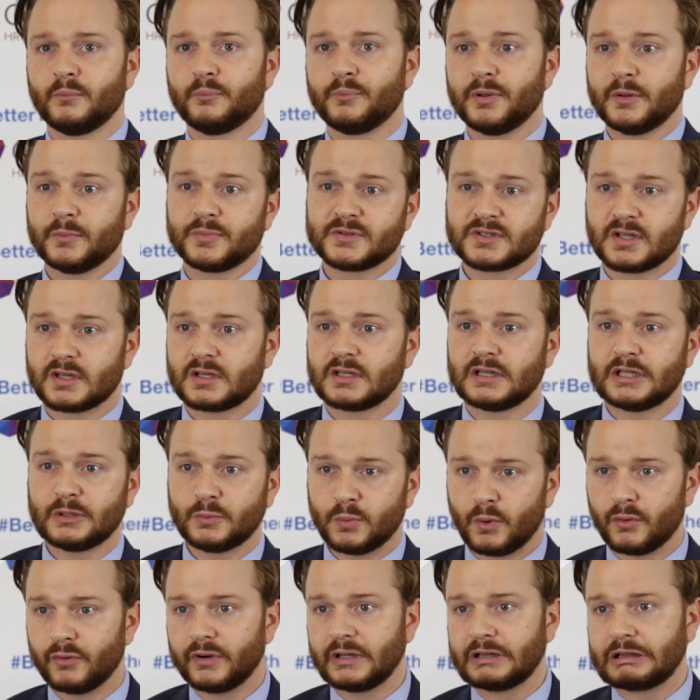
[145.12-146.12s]
being
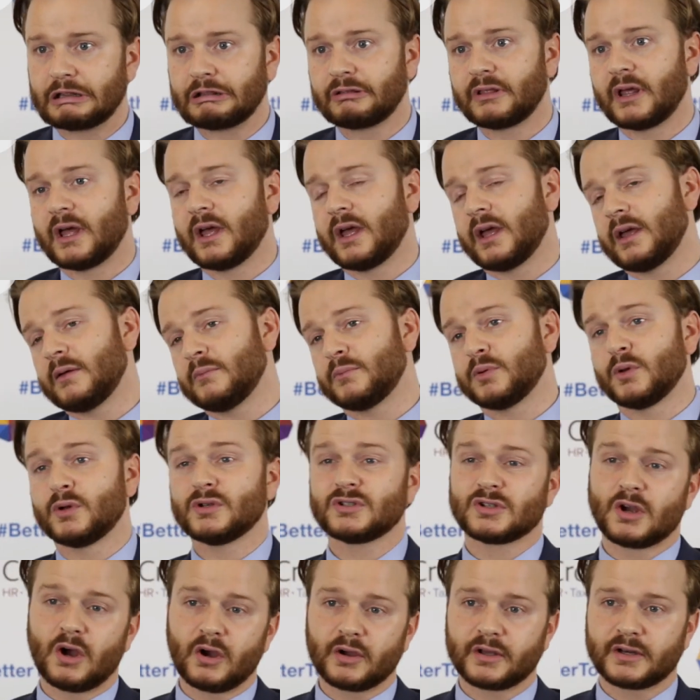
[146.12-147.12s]
particularly worried that their
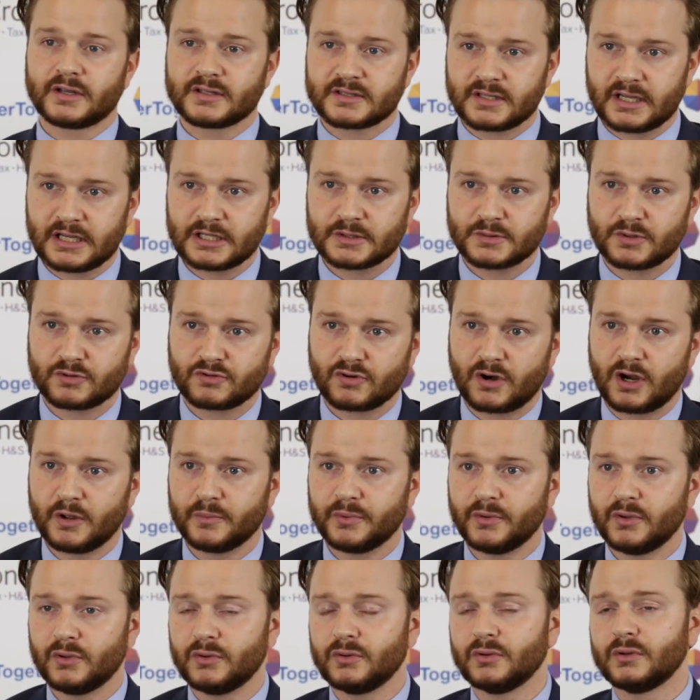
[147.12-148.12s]
employees are going to take the
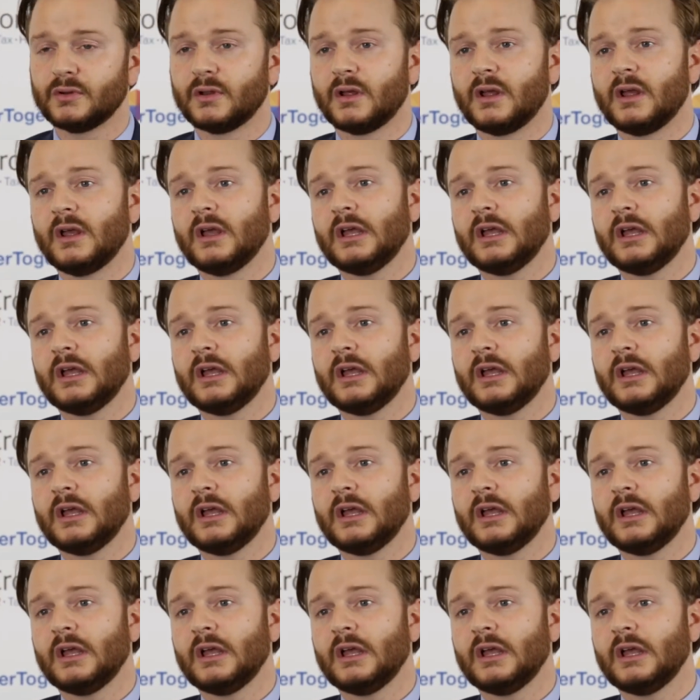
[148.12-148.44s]
tribunal.